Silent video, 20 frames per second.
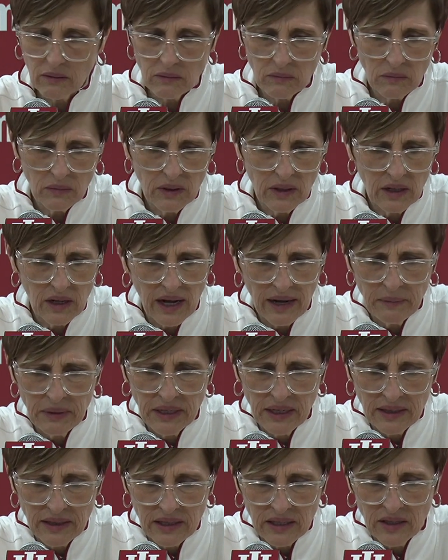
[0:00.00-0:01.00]
Well, I
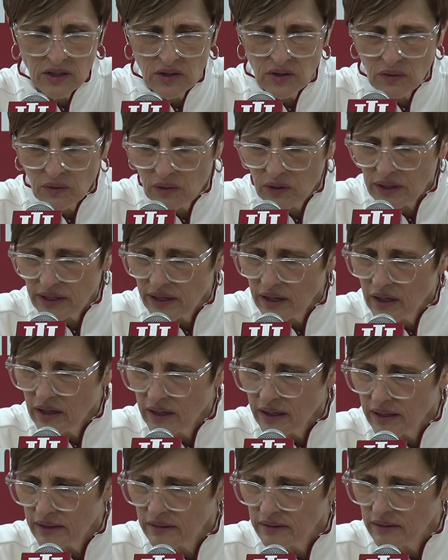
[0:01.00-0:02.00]
mean, I think, you know, early
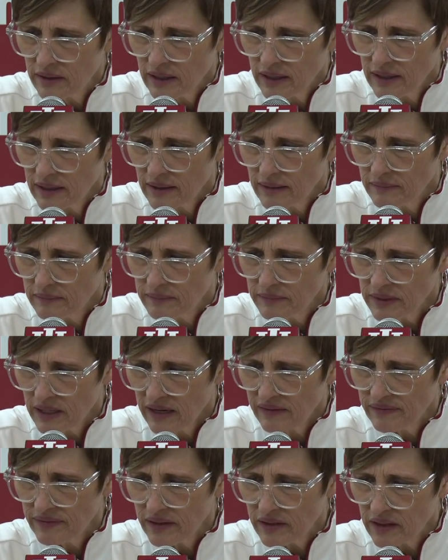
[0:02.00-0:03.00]
on,
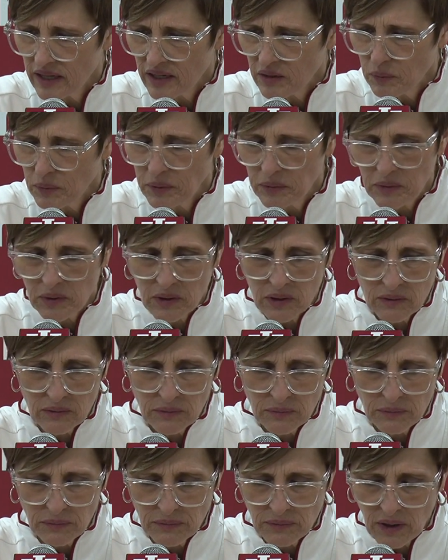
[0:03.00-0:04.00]
I felt like we were
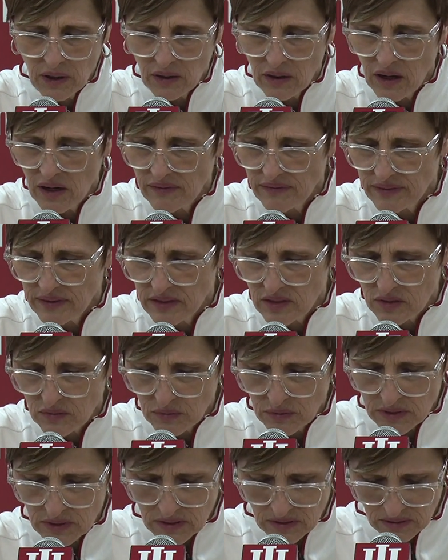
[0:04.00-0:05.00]
our offense
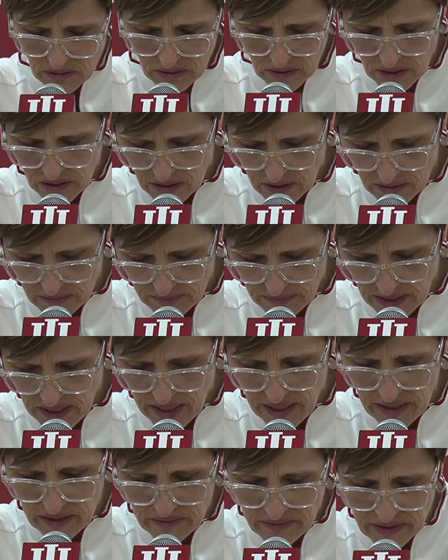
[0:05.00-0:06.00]
was
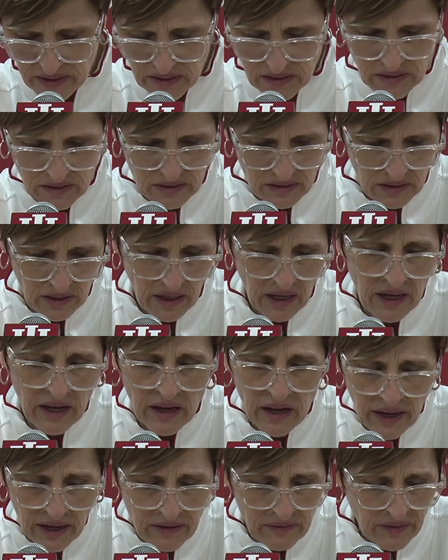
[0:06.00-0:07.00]
ahead of us,
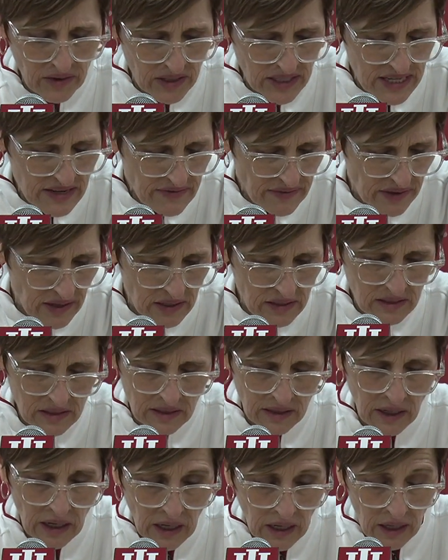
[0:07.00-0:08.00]
ahead of our defense.
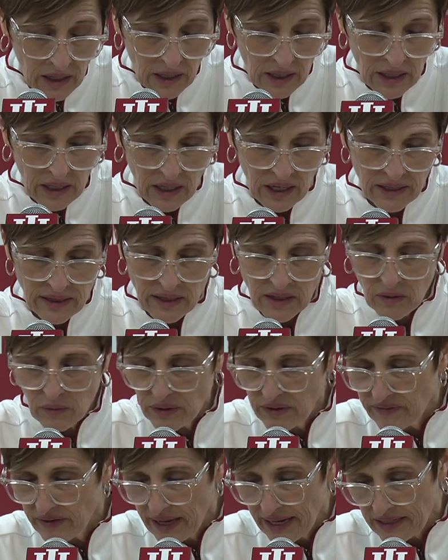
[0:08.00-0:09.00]
And I think
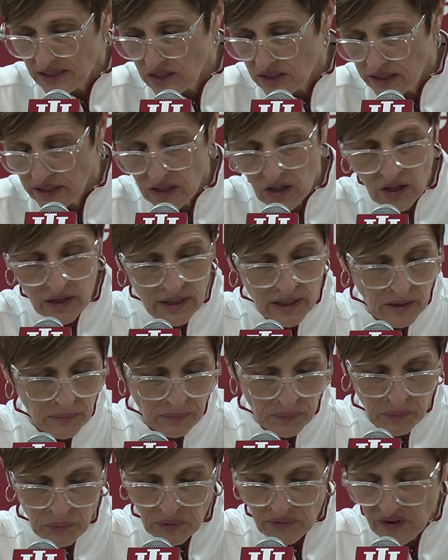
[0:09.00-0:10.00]
we've actually caught
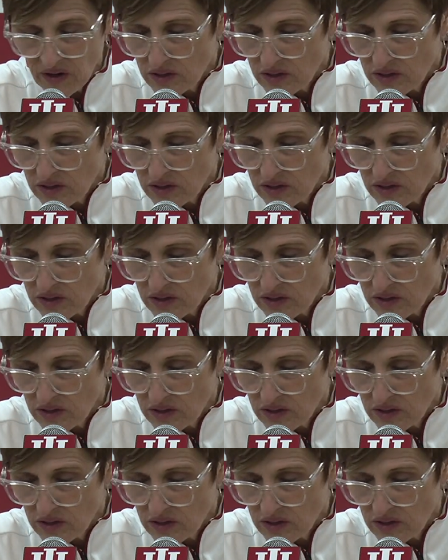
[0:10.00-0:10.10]
up, but we've